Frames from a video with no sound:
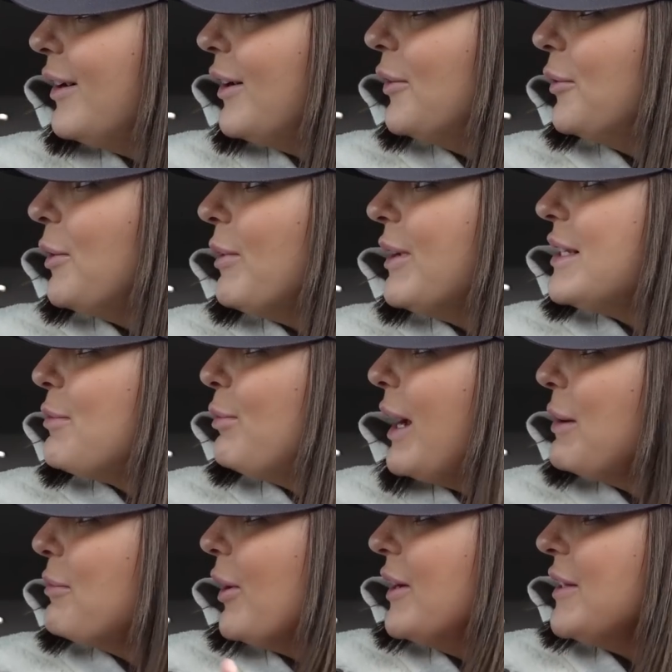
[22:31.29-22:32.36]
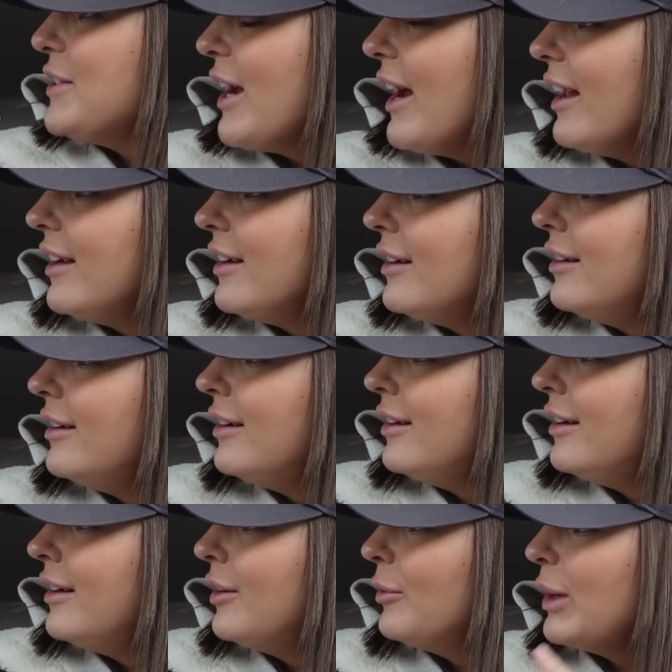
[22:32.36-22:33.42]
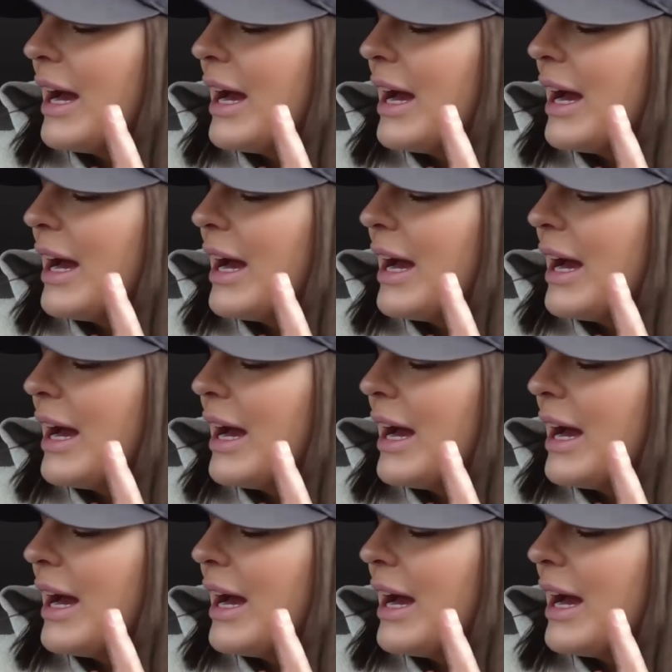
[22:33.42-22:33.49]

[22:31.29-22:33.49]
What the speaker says: We went to Baked by Jen. We